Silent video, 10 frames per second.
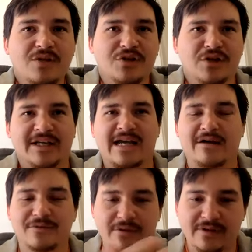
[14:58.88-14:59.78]
you'll
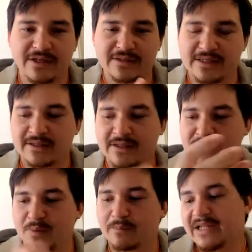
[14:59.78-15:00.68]
encounter things like
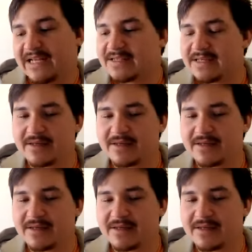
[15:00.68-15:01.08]
this or planes